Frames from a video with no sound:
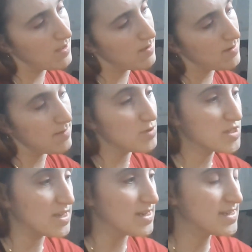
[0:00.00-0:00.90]
and I'm
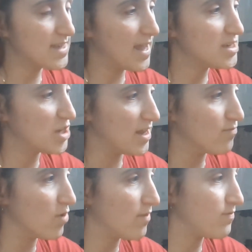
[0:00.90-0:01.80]
just going to sketch it in
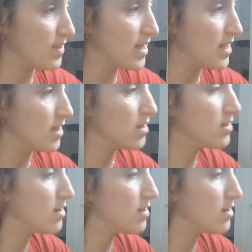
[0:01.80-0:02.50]
roughly.